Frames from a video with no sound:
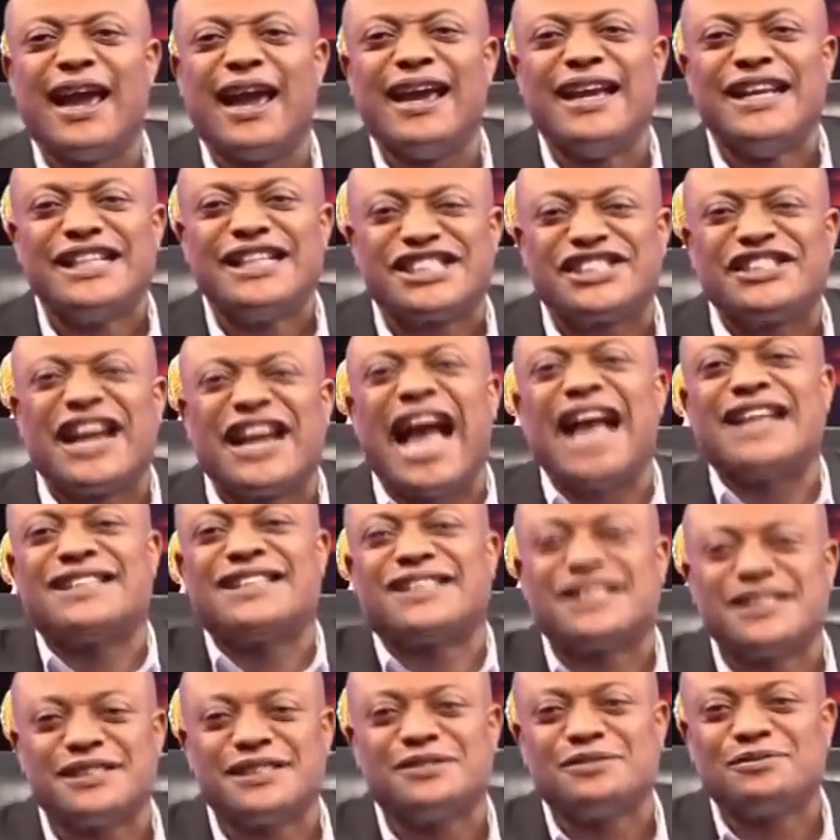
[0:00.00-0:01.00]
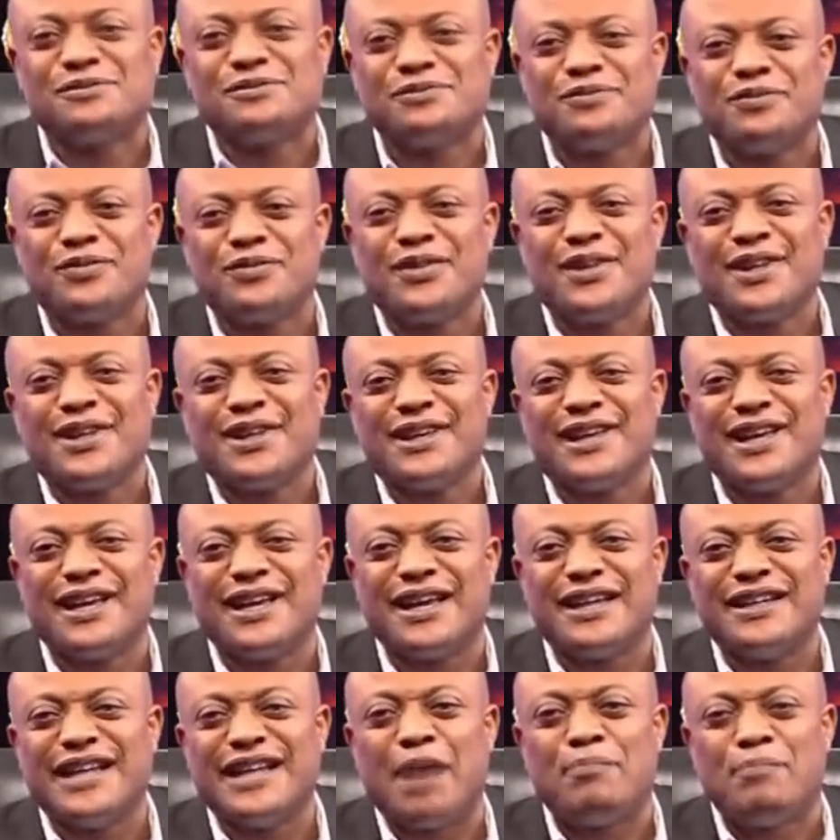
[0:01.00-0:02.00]
Shraj,
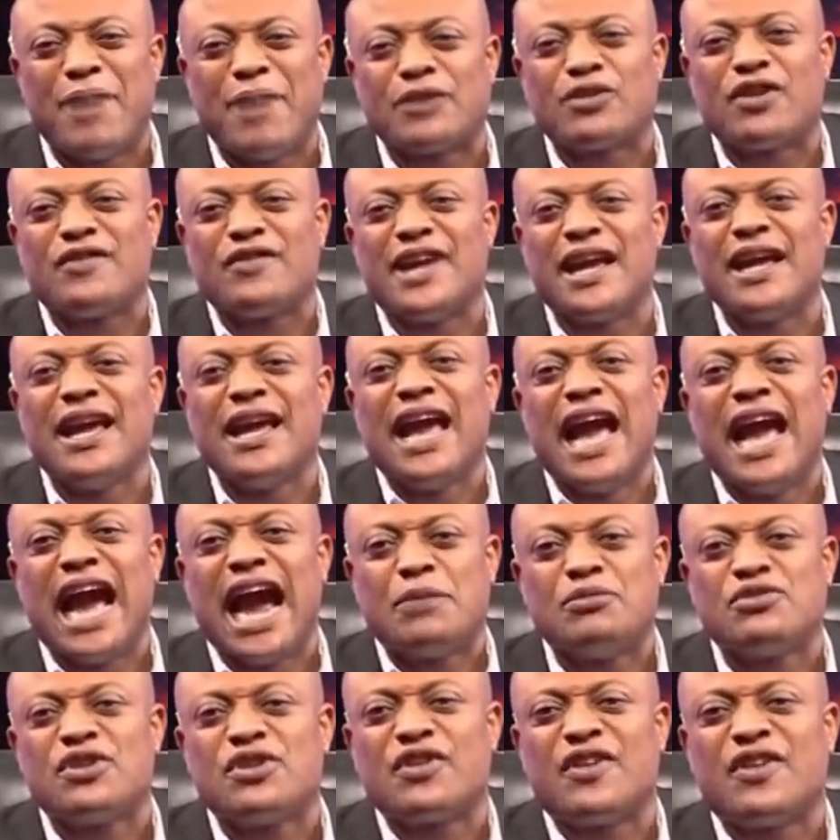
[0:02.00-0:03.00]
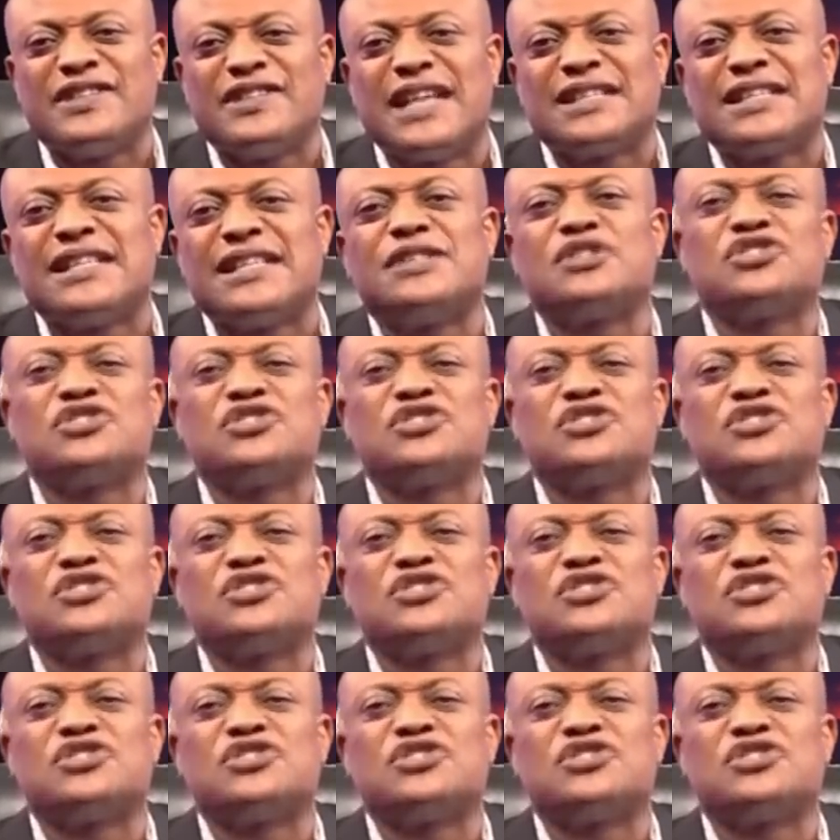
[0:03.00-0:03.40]
they are part of the administration of justice.